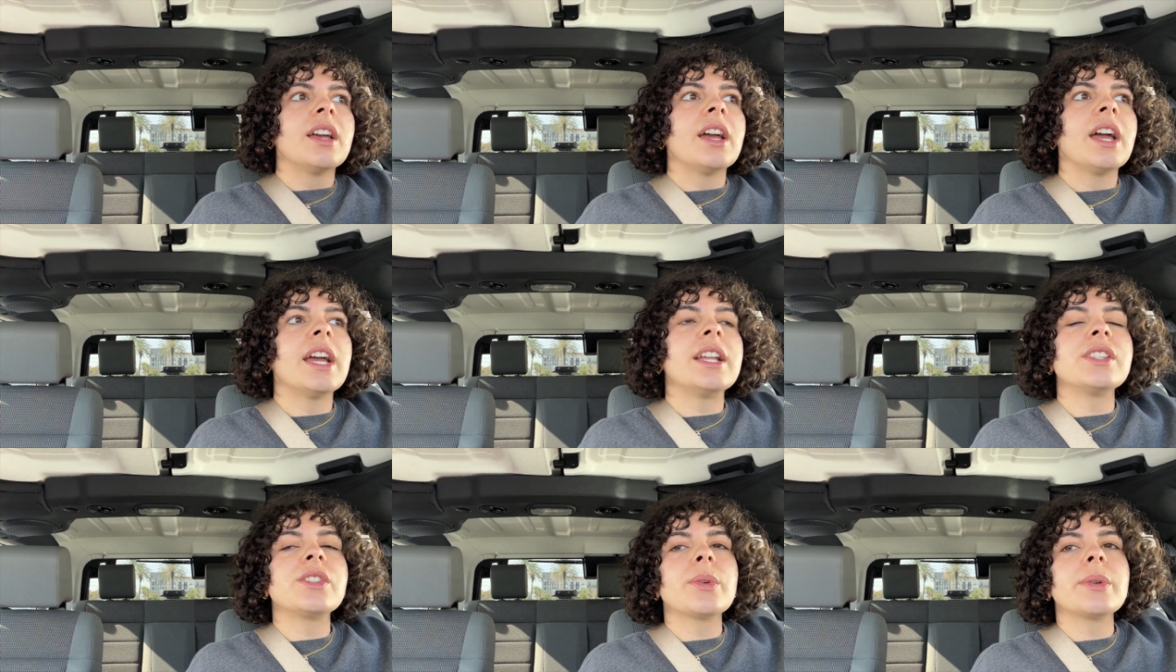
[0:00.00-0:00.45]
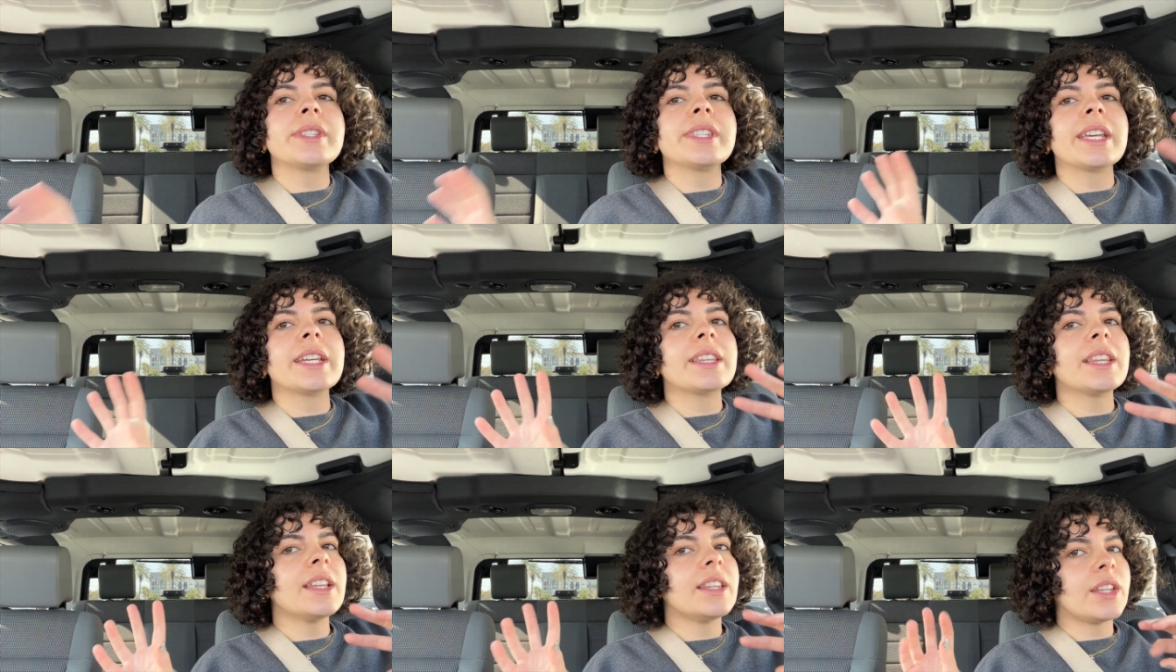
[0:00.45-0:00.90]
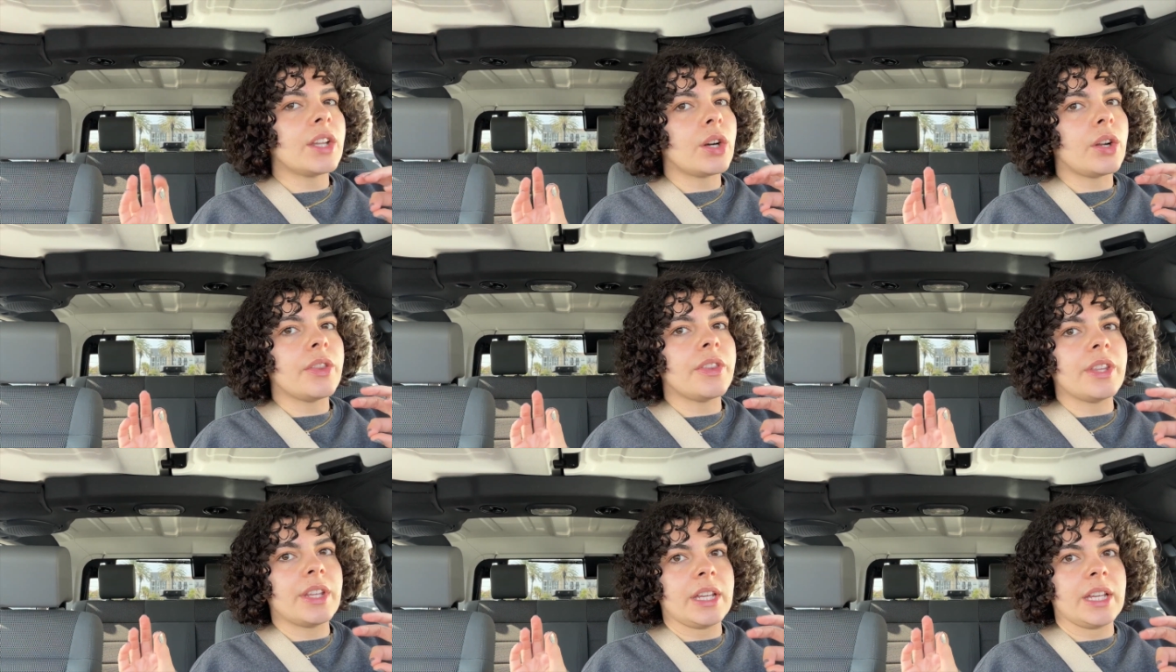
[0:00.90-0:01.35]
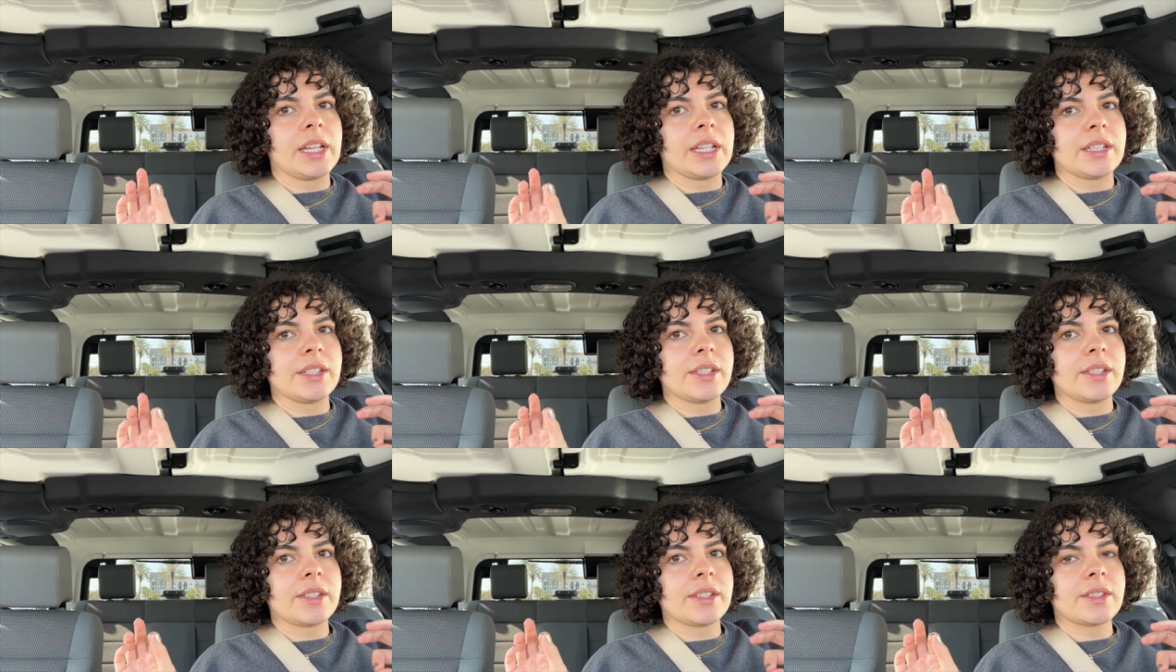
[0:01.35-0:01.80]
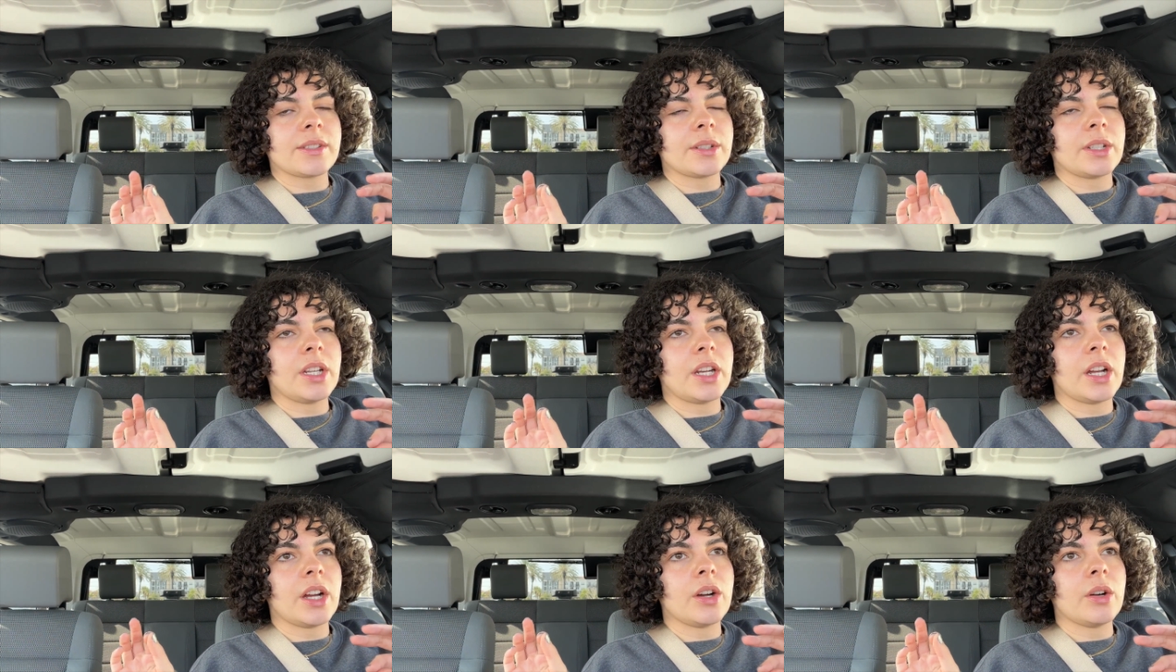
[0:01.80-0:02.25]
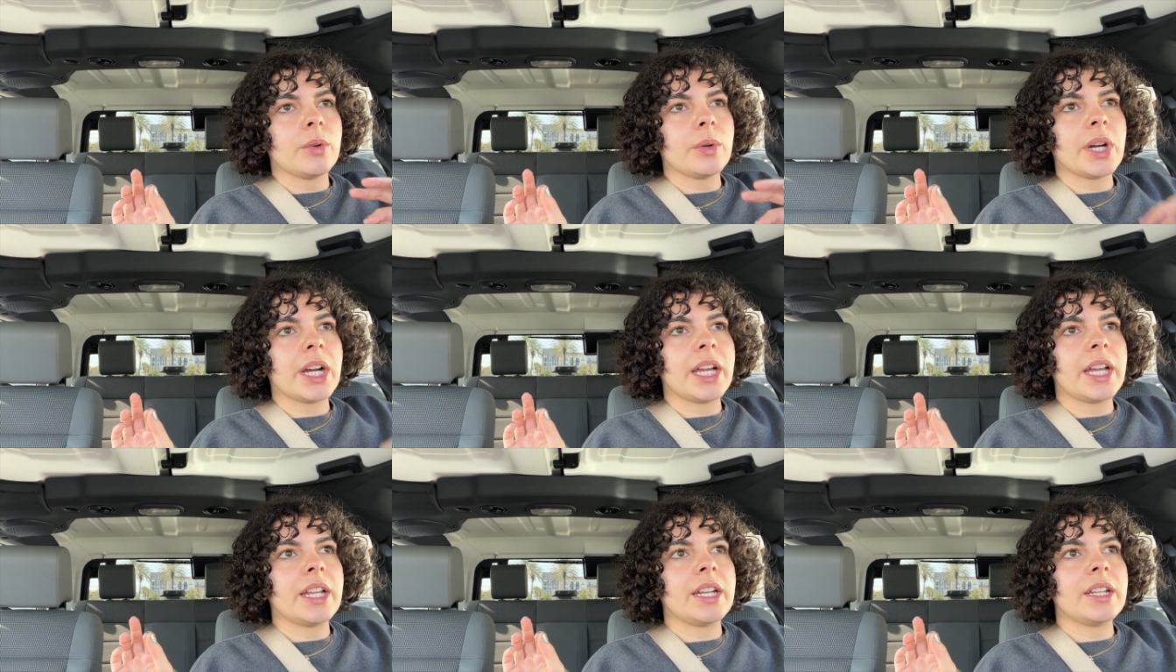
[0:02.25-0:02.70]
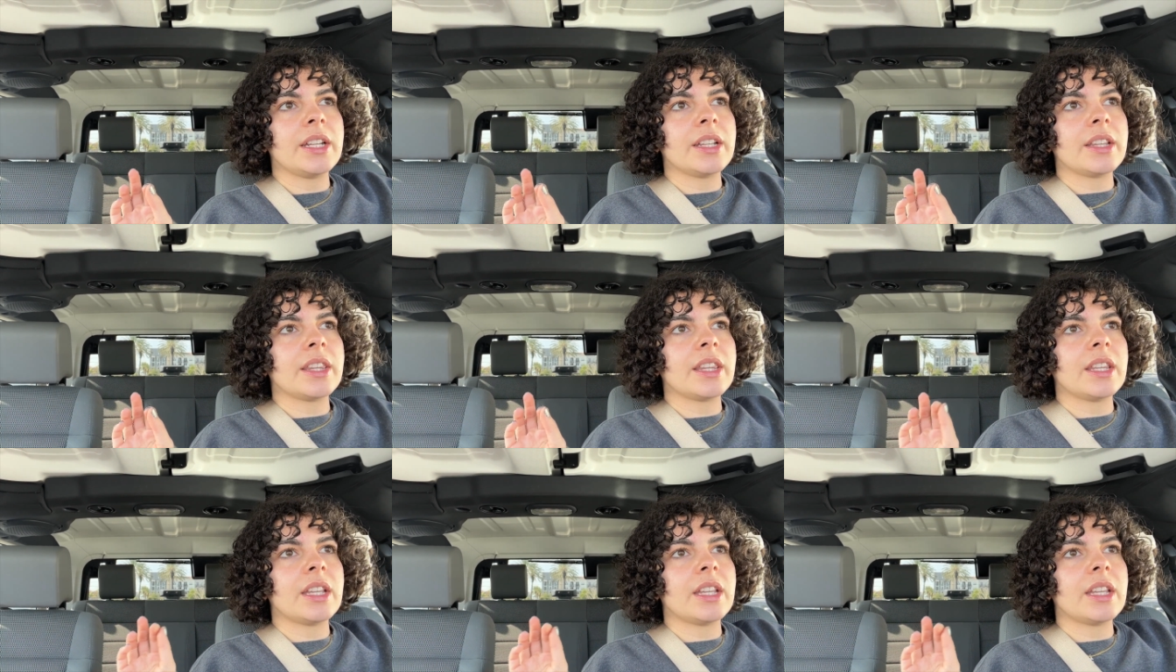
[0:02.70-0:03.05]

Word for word: And so it's like the little things, you know, and